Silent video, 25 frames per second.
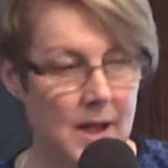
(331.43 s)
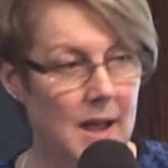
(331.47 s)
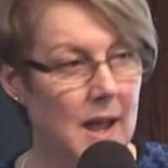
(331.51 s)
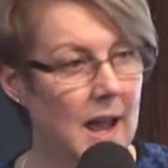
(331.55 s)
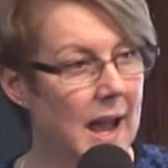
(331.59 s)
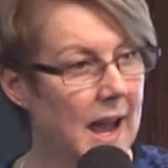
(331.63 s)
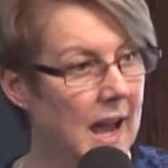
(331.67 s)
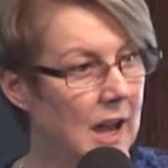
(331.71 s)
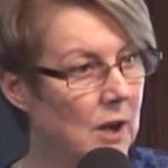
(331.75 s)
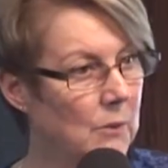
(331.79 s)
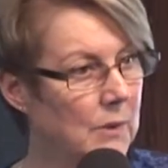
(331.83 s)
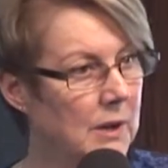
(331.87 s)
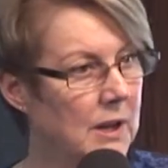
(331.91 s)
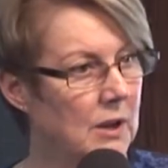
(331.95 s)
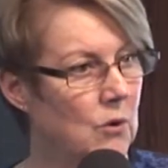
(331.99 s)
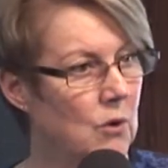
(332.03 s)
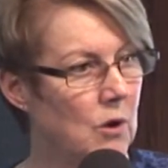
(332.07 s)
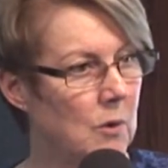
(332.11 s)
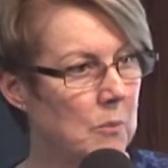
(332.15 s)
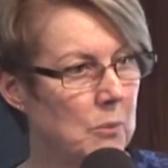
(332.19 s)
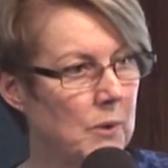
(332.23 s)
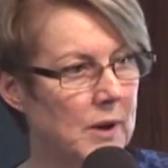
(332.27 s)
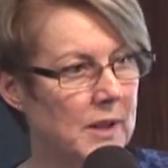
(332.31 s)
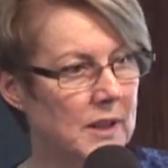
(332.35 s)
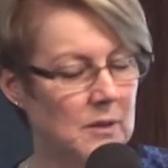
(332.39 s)
How do we
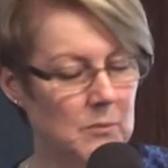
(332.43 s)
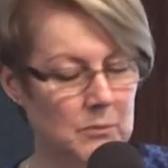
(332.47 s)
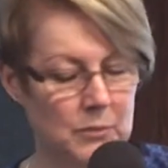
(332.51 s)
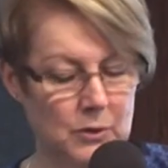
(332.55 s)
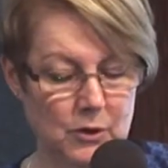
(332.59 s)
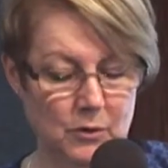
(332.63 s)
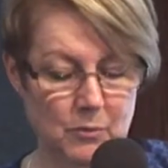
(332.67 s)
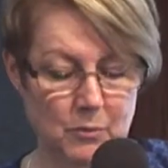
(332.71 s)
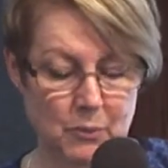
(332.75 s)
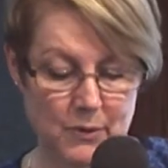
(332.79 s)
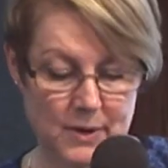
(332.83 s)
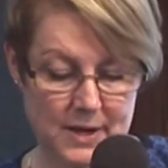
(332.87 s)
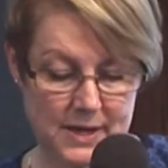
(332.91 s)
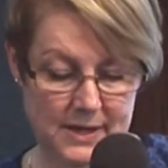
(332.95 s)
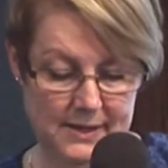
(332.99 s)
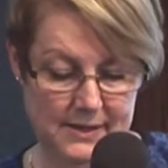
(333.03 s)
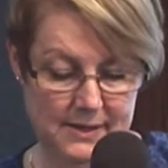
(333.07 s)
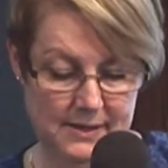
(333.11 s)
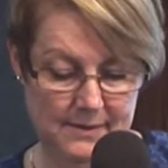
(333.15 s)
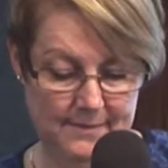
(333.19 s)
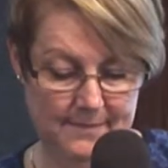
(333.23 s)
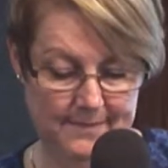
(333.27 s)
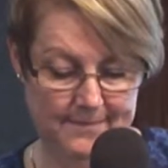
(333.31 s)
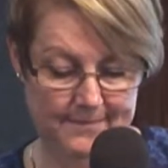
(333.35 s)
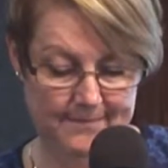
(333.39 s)
incorporate the blueprint